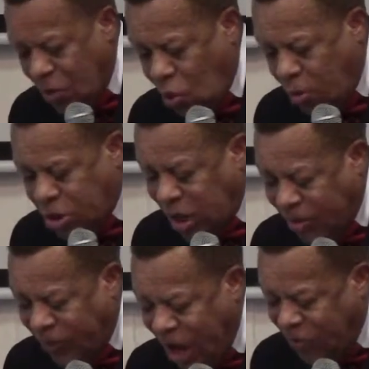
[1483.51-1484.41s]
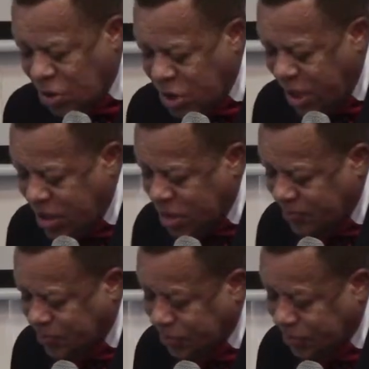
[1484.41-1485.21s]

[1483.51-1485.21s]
Romans chapter 5, verse 8.